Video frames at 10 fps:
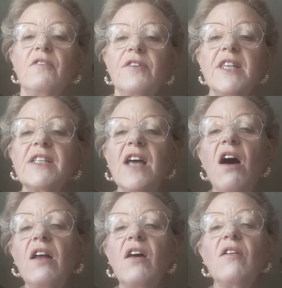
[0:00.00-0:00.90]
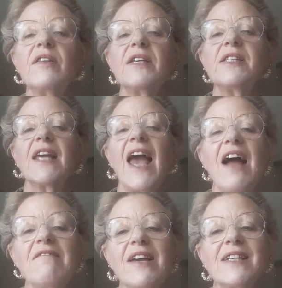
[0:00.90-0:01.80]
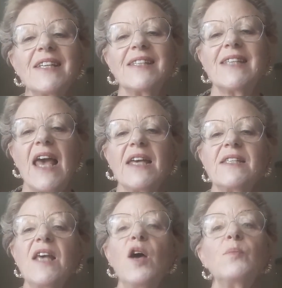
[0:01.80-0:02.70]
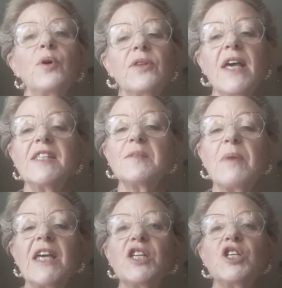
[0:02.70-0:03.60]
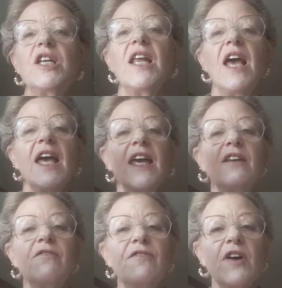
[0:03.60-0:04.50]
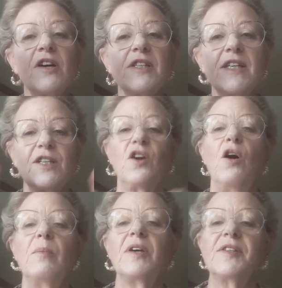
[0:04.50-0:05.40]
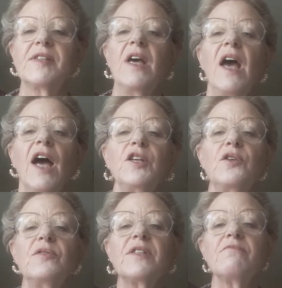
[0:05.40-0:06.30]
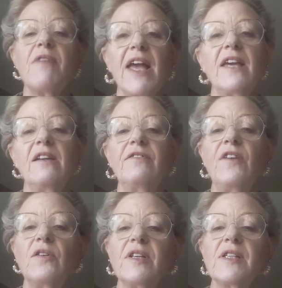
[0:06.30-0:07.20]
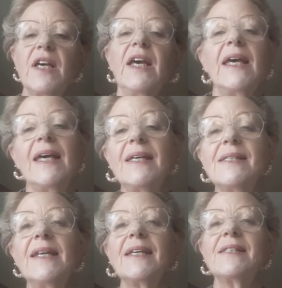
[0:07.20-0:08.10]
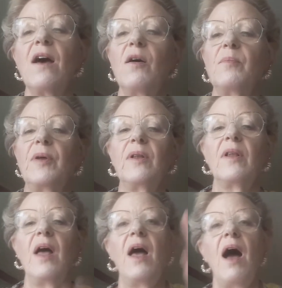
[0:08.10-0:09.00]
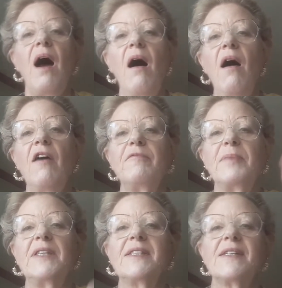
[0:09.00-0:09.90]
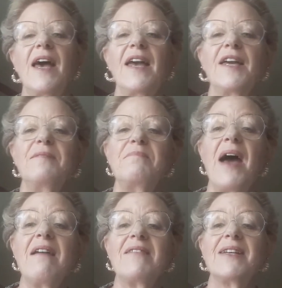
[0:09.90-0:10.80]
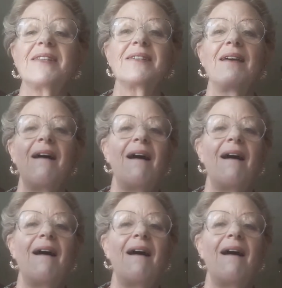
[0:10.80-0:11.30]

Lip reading: For the dialogue that a character says, put their speech in inverted commas and use the regular font. Here's an example. I've been staying in Paris.